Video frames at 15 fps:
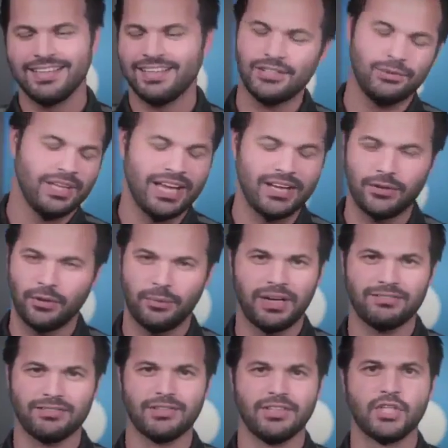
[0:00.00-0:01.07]
and a new lander or
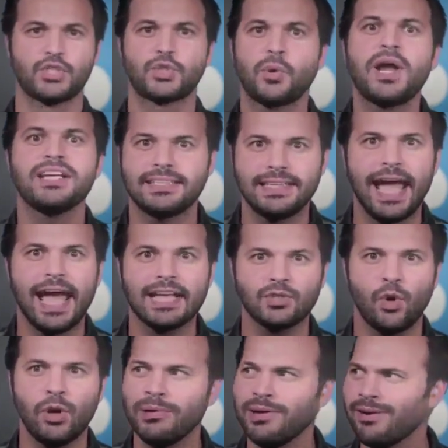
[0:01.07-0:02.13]
whatever. Trace
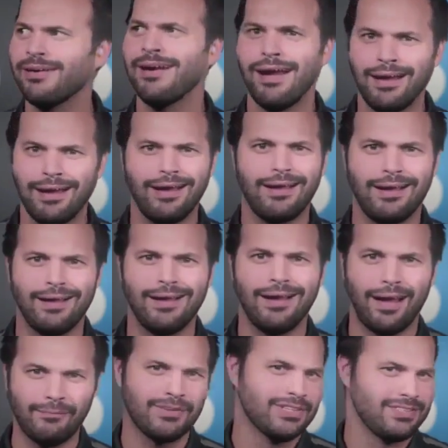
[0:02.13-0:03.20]
Gas Orbiter?
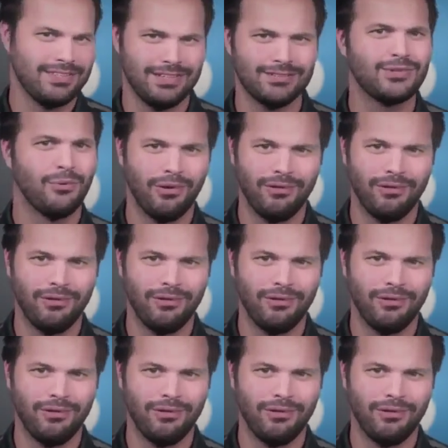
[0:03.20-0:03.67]
Obviously it's